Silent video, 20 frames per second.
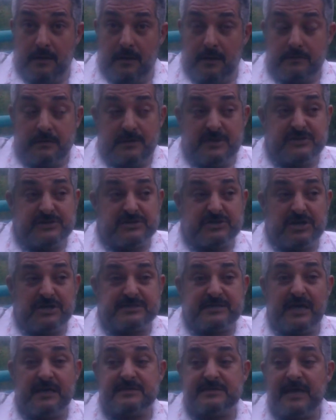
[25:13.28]
These
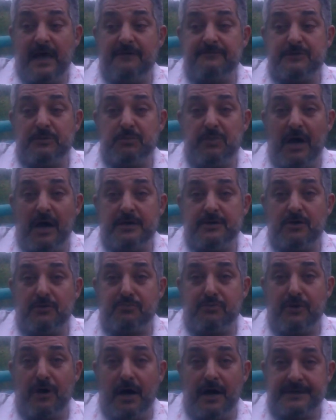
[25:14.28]
shedheads have to buy your
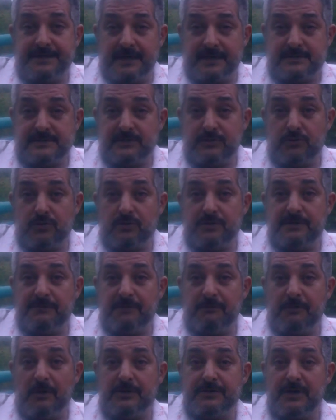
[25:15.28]
products. You don't
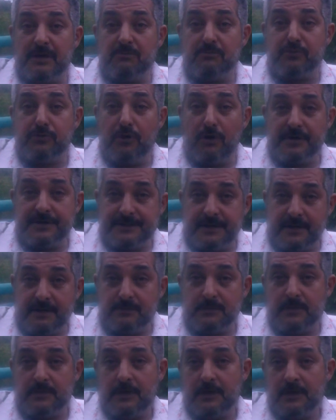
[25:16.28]
even want to employ them.